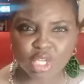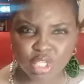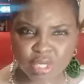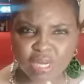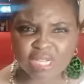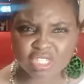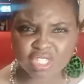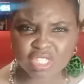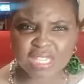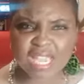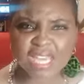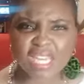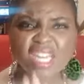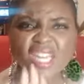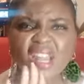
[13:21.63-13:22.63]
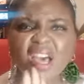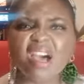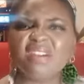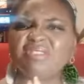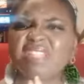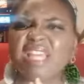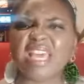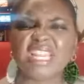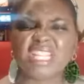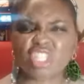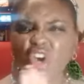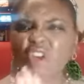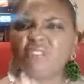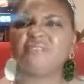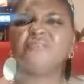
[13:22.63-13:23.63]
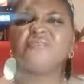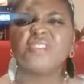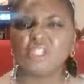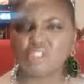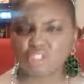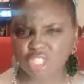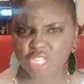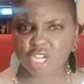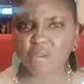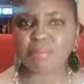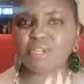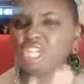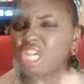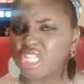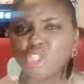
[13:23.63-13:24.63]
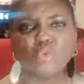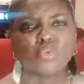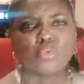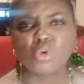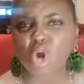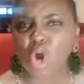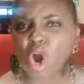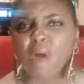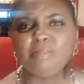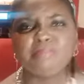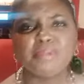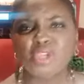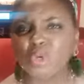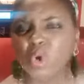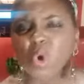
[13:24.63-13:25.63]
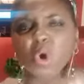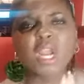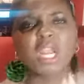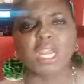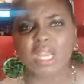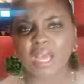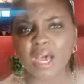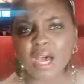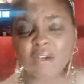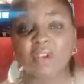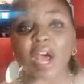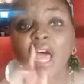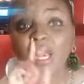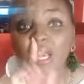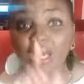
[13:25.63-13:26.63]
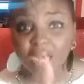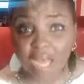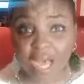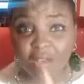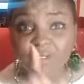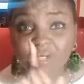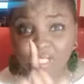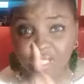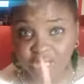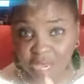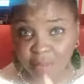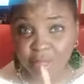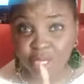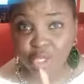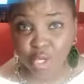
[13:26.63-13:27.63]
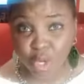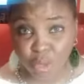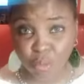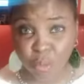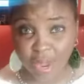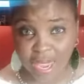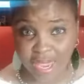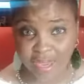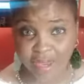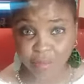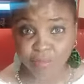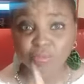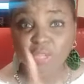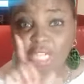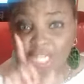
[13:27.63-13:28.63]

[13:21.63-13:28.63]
You understand? Love that is unfiltered, just raw, pure love. Love is coming your way.